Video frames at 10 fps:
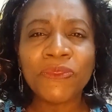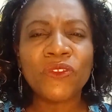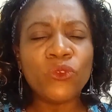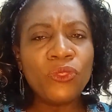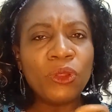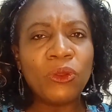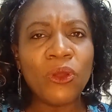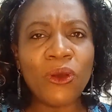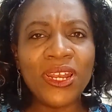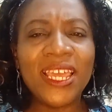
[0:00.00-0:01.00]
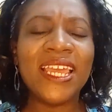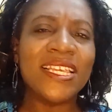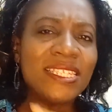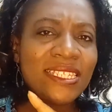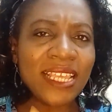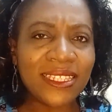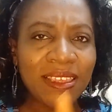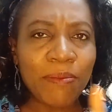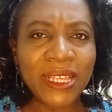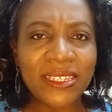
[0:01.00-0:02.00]
So the Lord sent a
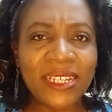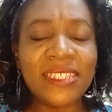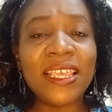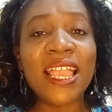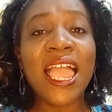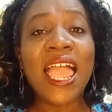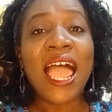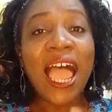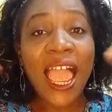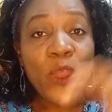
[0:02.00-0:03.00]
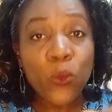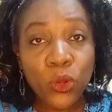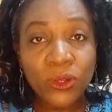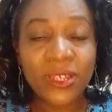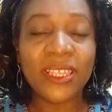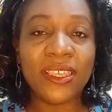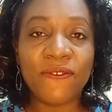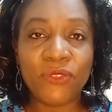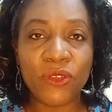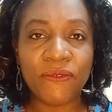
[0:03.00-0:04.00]
message saying, I will
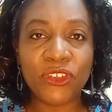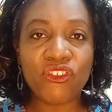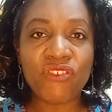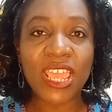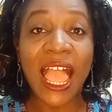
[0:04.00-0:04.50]
give the victory.